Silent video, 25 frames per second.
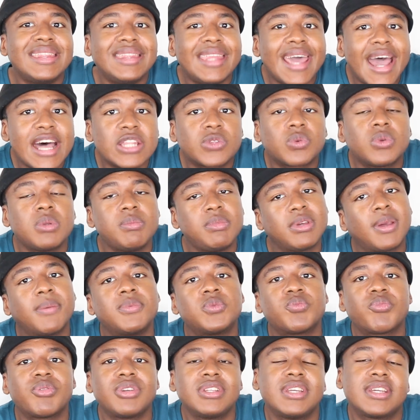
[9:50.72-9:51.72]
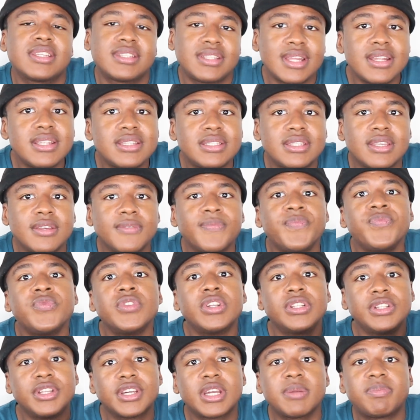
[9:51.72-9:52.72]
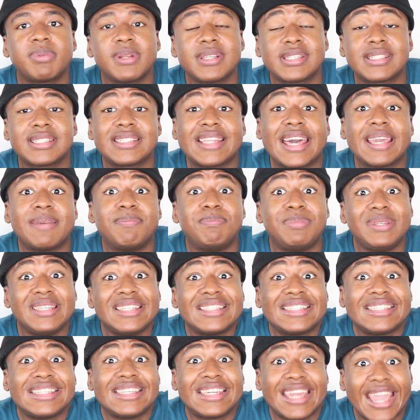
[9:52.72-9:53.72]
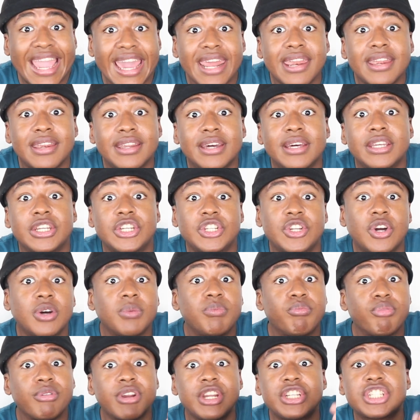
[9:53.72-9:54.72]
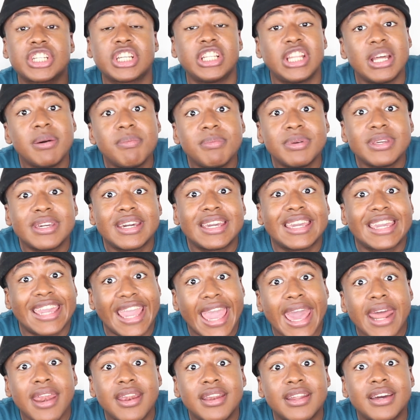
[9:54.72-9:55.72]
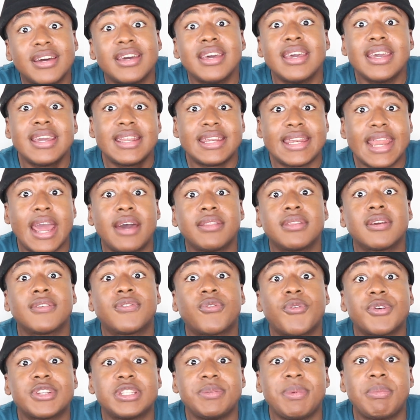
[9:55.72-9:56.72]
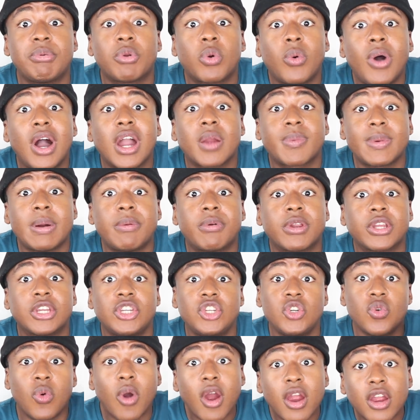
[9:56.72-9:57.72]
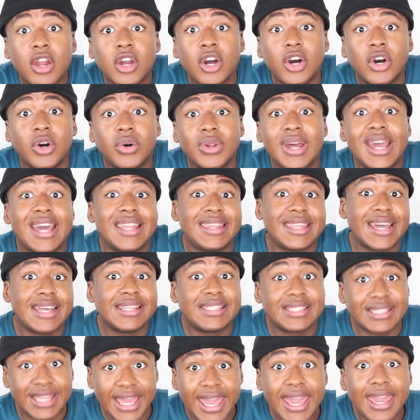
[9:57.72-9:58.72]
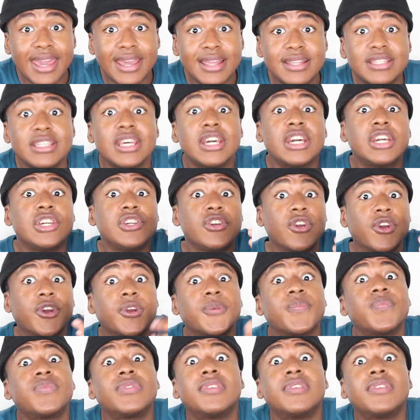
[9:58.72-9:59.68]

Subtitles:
that's when it becomes pretty extensive. Look at places like BC, Canada, you know, British Columbia in Canada. Now they're forcing people to walk around with a QR code that scans your